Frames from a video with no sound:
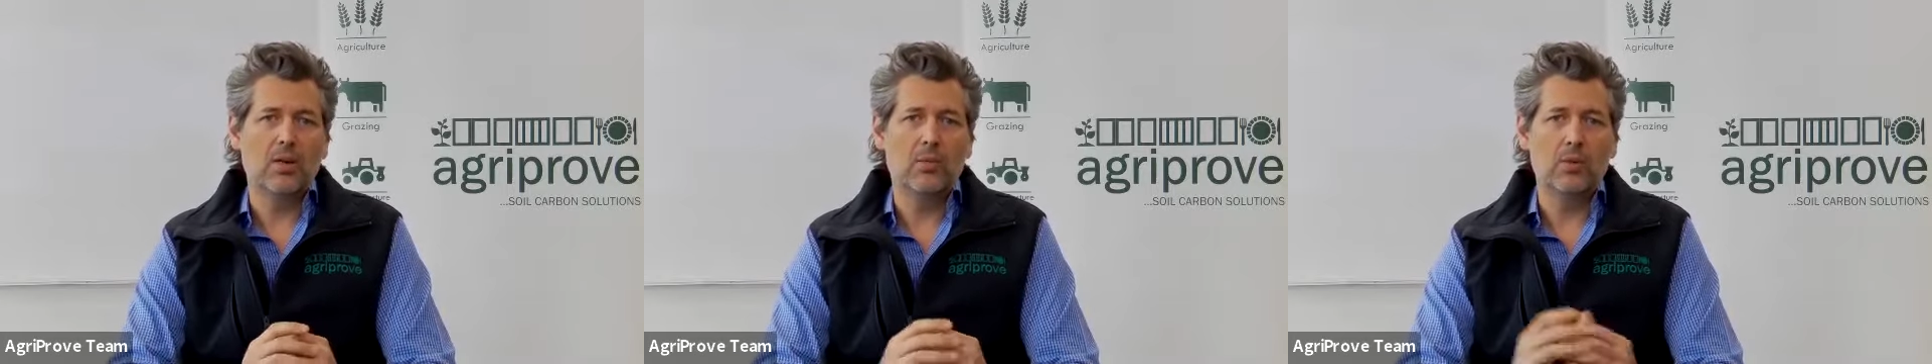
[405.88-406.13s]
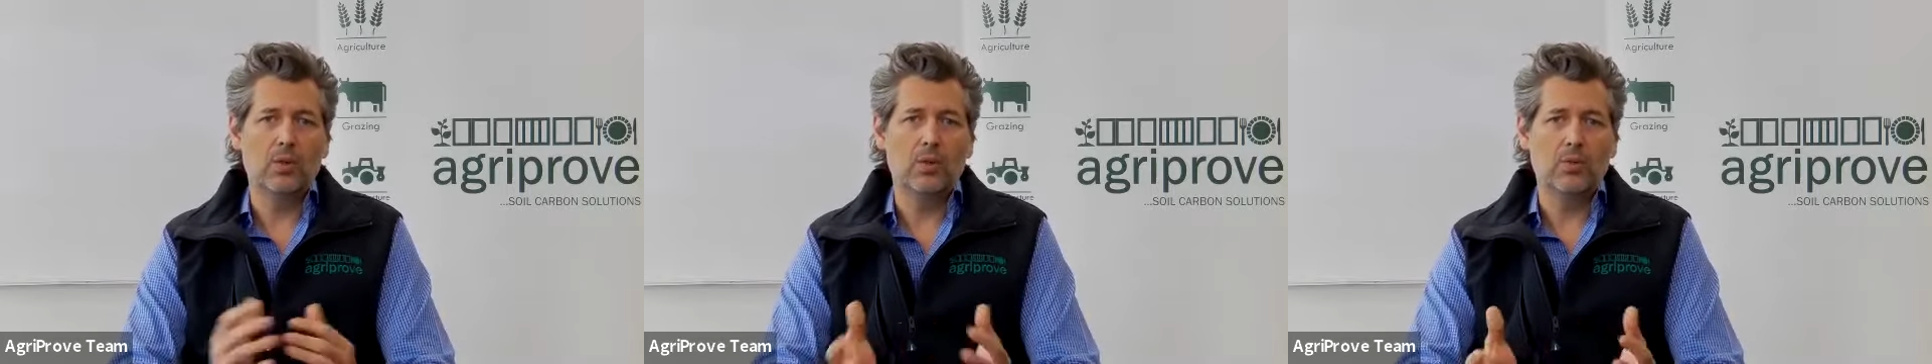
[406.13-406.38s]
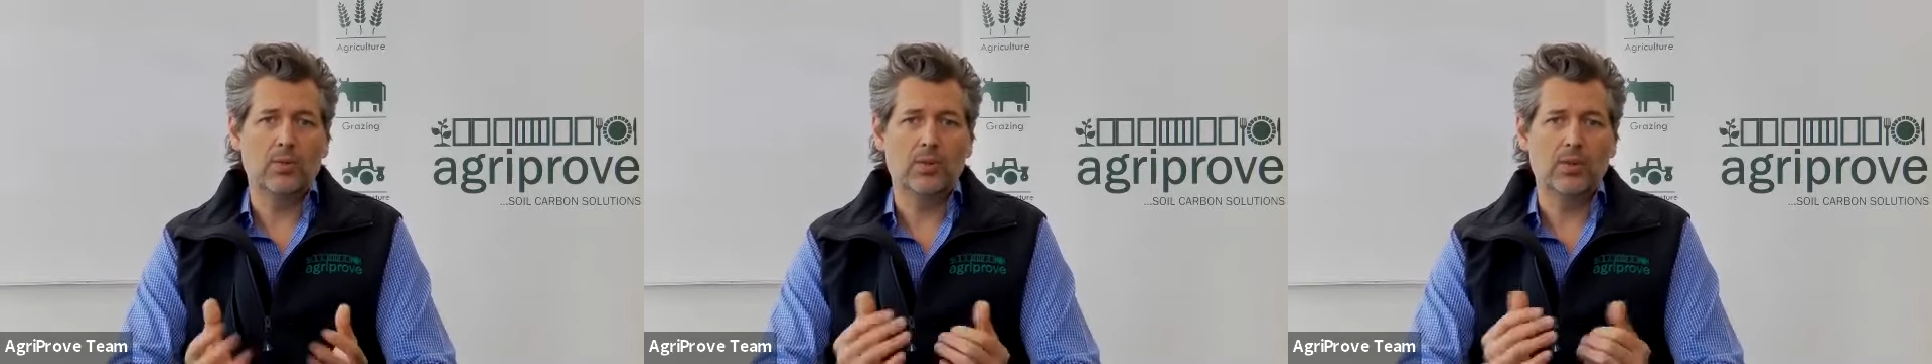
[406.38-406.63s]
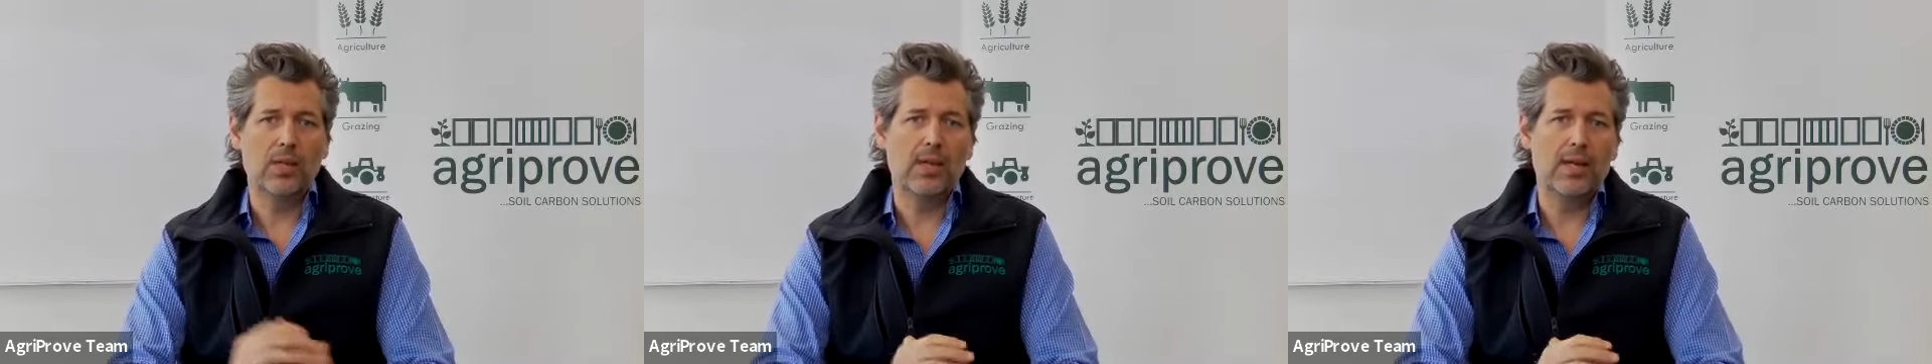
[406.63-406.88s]
working
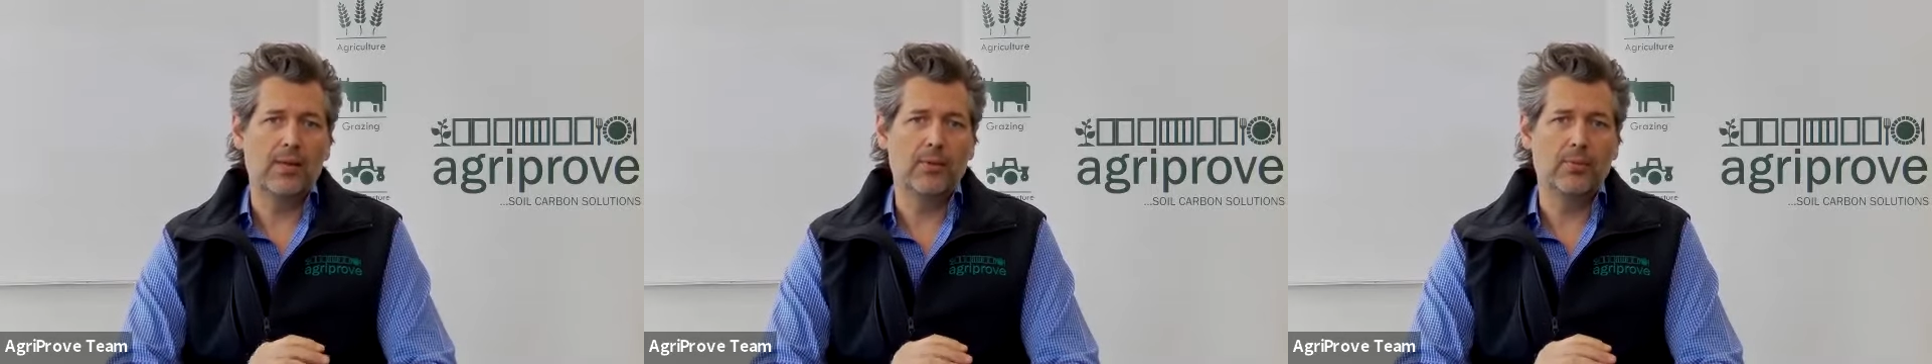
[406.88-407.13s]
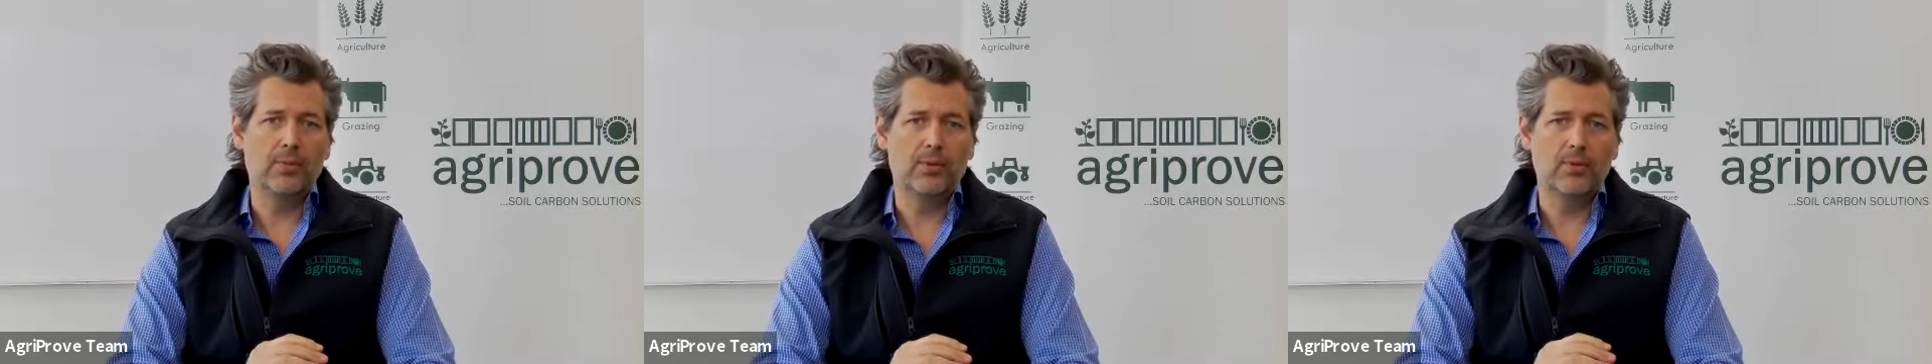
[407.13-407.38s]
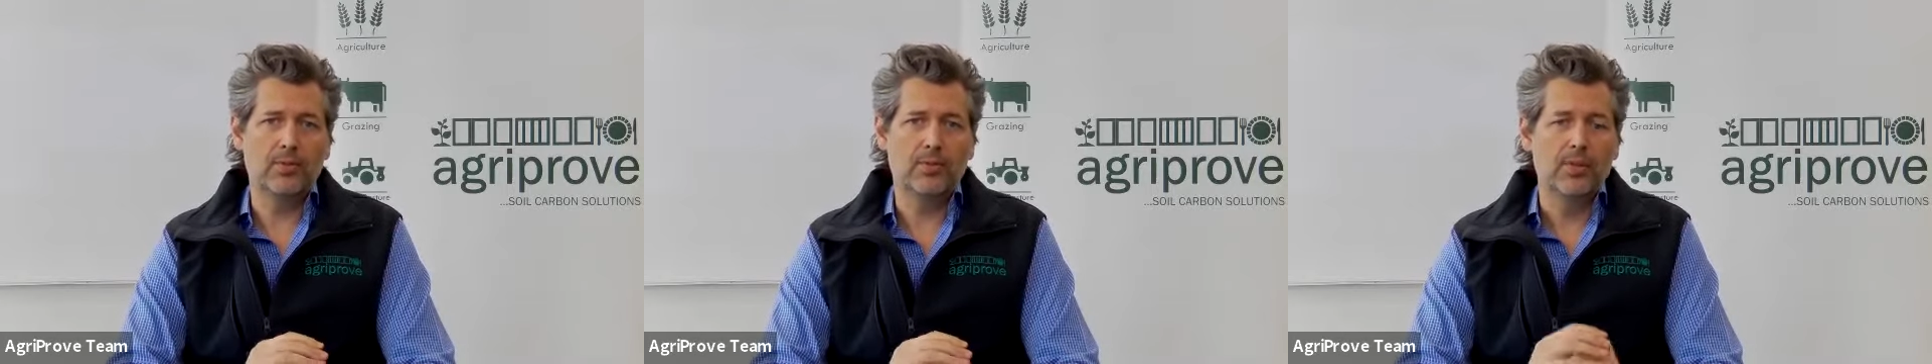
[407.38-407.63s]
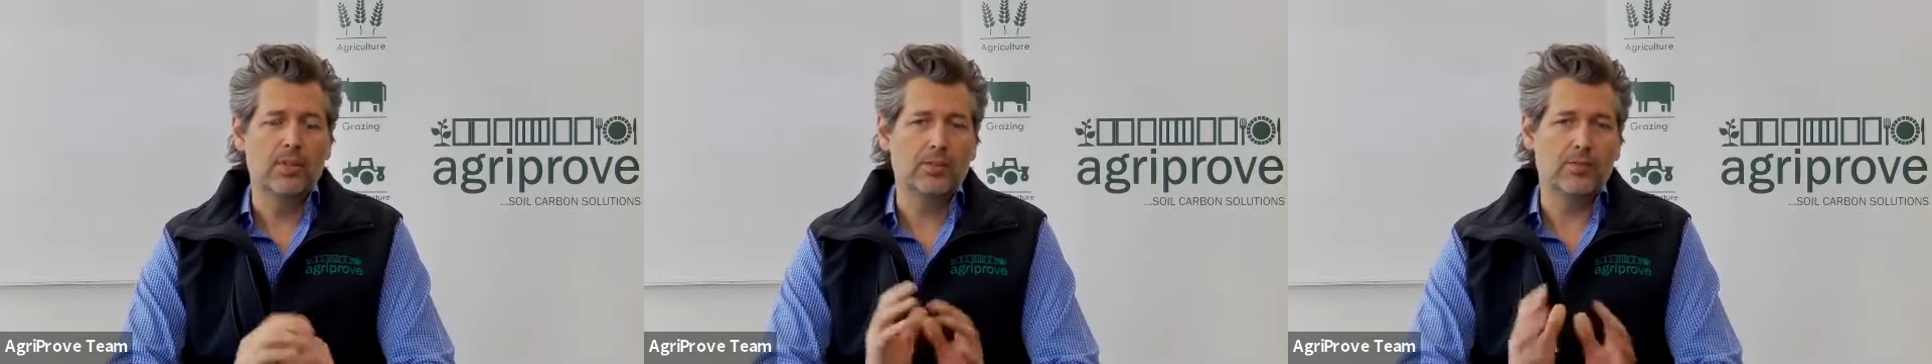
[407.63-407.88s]
with AgriProve
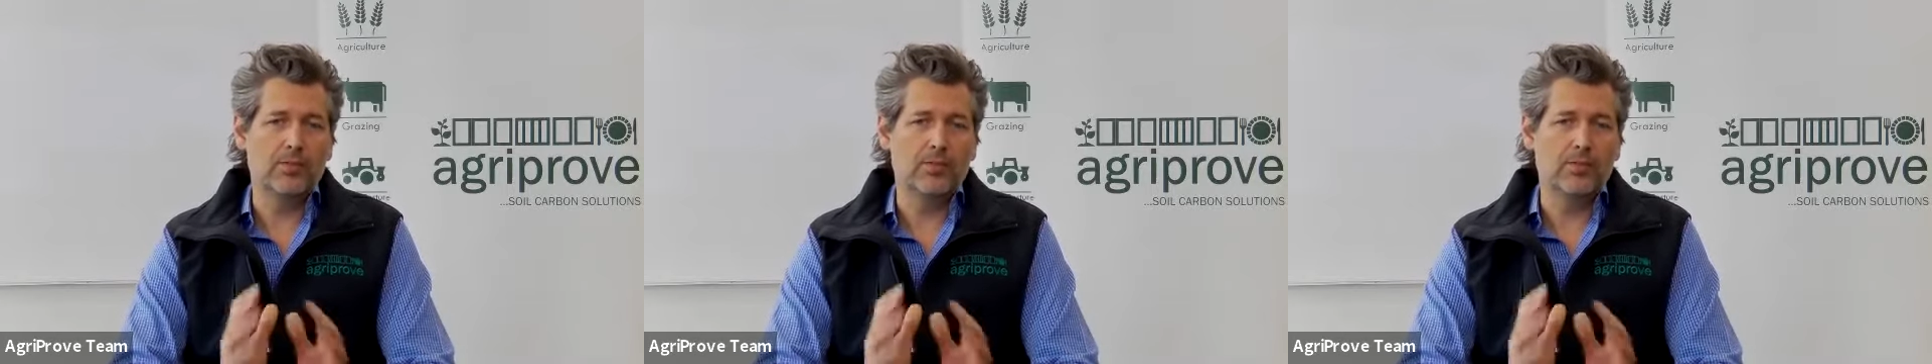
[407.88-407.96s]
to